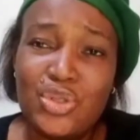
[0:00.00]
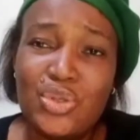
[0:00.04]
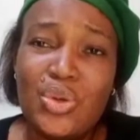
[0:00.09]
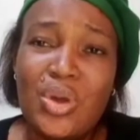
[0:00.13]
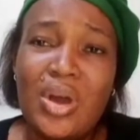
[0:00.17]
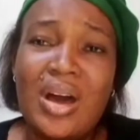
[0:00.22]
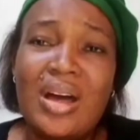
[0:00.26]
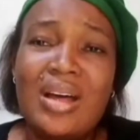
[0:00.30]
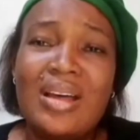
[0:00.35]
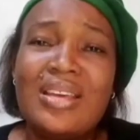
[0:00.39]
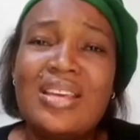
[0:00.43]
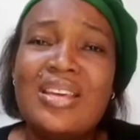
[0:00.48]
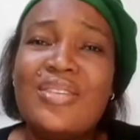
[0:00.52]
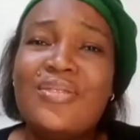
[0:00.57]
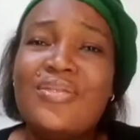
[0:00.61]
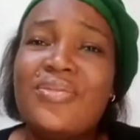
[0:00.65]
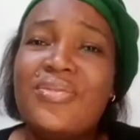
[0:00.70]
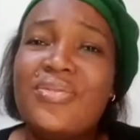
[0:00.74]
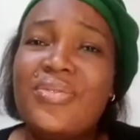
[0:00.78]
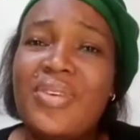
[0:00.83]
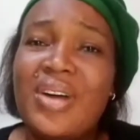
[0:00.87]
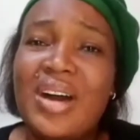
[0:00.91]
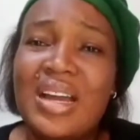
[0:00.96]
you are
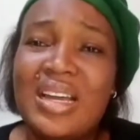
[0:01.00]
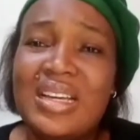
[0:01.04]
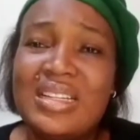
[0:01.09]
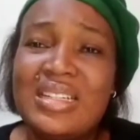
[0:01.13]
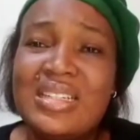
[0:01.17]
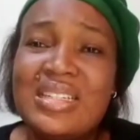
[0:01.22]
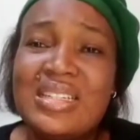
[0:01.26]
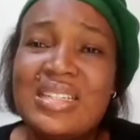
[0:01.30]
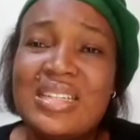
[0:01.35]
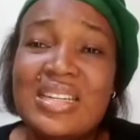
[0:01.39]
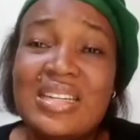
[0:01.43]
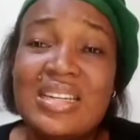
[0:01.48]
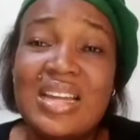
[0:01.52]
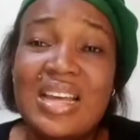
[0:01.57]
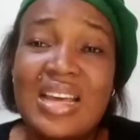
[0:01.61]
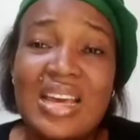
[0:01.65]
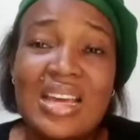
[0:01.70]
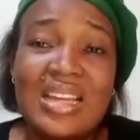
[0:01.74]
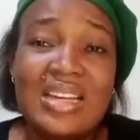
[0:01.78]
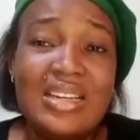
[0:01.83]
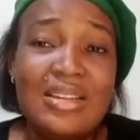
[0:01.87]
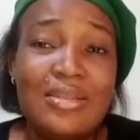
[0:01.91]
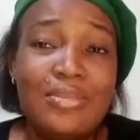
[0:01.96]
inviting
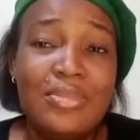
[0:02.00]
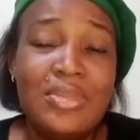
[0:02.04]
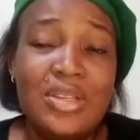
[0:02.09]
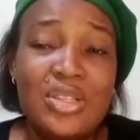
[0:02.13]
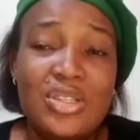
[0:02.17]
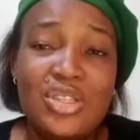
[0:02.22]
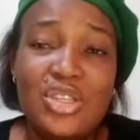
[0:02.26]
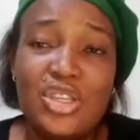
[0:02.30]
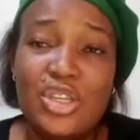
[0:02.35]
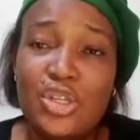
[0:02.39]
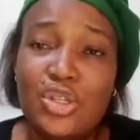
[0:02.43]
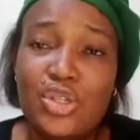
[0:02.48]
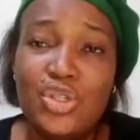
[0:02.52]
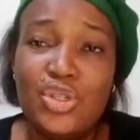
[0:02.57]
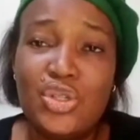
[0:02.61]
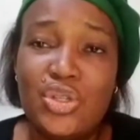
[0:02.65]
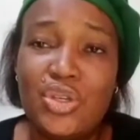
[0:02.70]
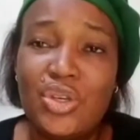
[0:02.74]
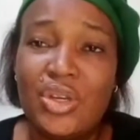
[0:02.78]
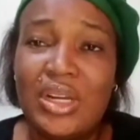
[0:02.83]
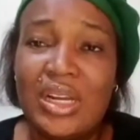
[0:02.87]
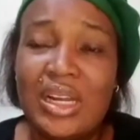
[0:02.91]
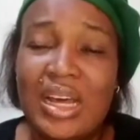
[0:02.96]
enemies into
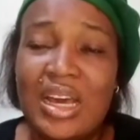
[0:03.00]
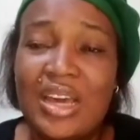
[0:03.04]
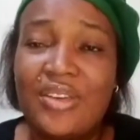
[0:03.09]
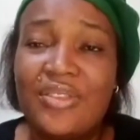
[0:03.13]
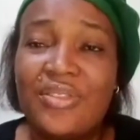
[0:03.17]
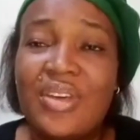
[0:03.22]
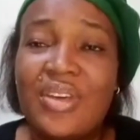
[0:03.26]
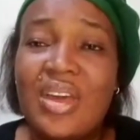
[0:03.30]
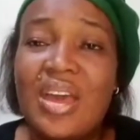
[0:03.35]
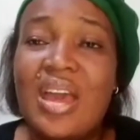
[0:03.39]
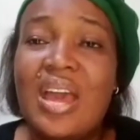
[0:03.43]
your life.